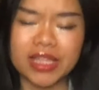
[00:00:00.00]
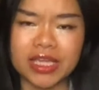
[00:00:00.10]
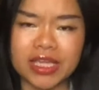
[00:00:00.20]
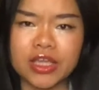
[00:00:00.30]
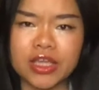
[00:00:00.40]

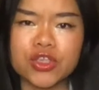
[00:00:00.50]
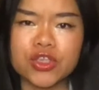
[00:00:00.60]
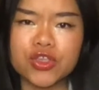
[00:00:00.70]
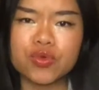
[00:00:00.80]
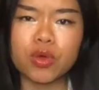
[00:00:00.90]
you
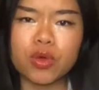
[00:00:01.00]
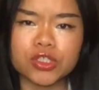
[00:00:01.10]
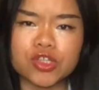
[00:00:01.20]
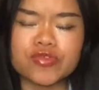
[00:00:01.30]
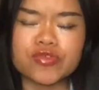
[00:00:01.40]
want to
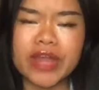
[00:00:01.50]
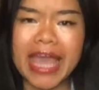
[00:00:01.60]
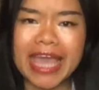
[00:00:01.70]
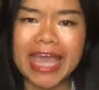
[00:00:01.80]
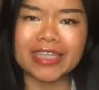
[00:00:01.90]
create
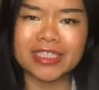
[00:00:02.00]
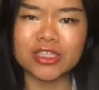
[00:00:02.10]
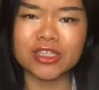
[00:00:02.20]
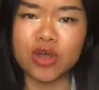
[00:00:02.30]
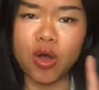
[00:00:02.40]
in your
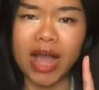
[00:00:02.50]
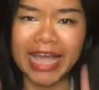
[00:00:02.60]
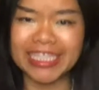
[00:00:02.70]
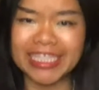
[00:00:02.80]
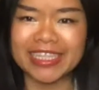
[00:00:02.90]
own
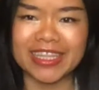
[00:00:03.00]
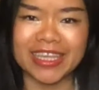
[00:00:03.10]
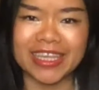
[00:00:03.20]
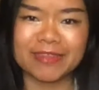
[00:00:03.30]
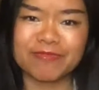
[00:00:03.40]
identity.
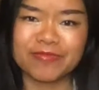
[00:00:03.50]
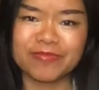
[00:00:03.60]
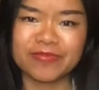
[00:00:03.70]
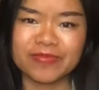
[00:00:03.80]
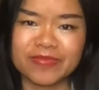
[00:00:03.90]

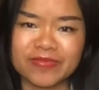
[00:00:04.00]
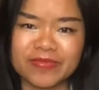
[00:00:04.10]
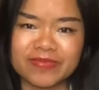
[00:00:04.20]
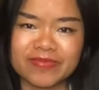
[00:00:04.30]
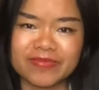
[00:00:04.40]

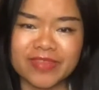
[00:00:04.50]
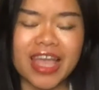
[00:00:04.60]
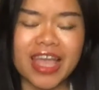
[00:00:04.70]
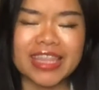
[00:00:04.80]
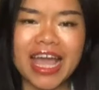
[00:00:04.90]
And
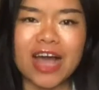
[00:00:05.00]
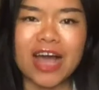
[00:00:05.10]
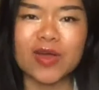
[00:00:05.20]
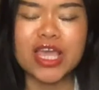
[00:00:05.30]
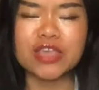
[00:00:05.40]
now,
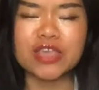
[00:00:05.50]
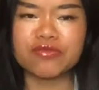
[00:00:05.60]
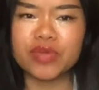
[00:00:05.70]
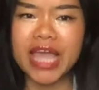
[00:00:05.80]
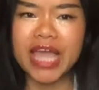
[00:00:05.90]
if we
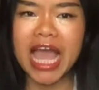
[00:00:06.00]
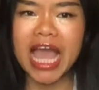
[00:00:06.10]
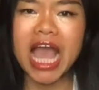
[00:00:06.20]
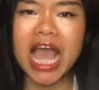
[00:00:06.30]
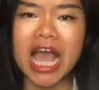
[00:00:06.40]

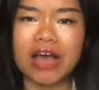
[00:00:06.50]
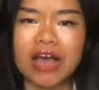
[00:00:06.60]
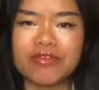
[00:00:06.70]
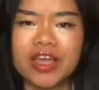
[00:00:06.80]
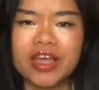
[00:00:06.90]
have
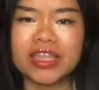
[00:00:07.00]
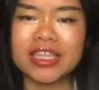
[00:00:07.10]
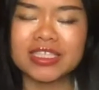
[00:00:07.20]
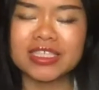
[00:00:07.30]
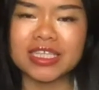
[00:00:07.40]
this
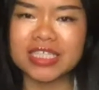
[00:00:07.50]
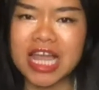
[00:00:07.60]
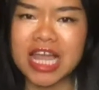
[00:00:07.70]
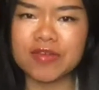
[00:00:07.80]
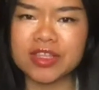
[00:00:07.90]
integrity
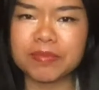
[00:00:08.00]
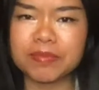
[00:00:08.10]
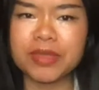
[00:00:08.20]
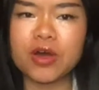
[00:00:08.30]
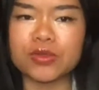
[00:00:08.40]
built
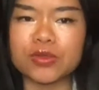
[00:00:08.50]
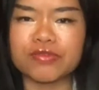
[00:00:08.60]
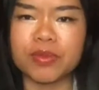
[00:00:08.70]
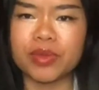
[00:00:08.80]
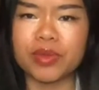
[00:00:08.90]
from
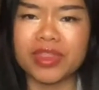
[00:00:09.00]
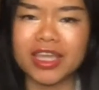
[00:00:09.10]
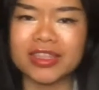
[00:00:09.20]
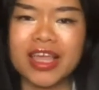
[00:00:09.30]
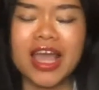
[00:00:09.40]
within,
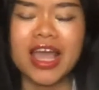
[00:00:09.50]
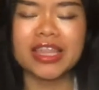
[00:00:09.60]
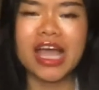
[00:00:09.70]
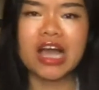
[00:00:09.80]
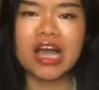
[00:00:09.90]
now I
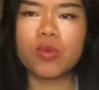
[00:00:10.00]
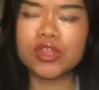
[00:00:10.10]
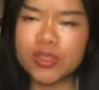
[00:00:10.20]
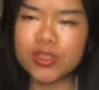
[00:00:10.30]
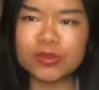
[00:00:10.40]
want you
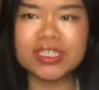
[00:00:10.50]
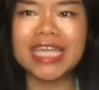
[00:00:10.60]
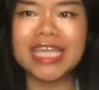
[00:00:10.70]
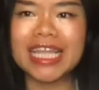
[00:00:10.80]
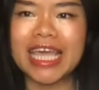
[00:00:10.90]
to
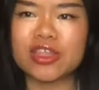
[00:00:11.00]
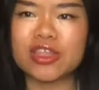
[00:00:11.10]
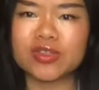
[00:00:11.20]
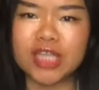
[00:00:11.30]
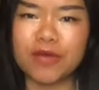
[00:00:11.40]
dedicate yourself
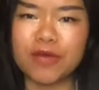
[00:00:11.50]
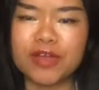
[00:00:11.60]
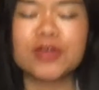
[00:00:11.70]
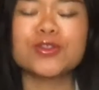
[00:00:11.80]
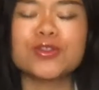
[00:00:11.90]

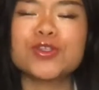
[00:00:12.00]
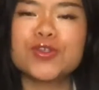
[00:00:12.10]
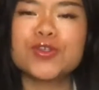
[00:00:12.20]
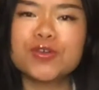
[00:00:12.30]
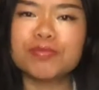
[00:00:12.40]
to
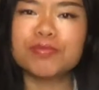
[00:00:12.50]
breathe.